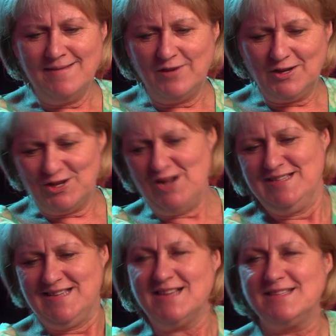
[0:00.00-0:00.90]
for
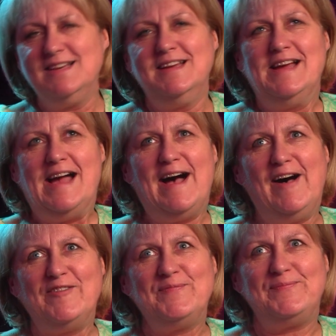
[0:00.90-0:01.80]
God's sakes.
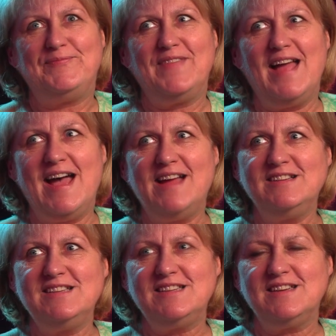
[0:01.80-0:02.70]

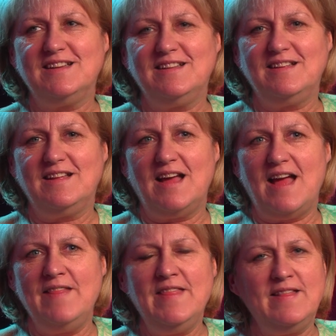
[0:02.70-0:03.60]
And
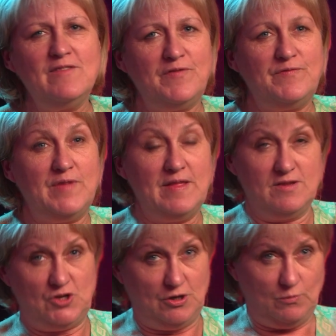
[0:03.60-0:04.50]
then
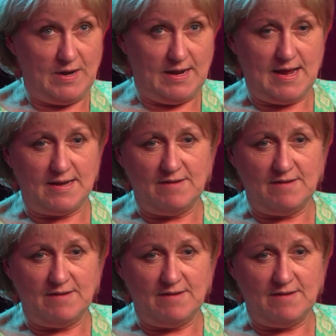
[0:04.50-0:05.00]
the shoot went ahead and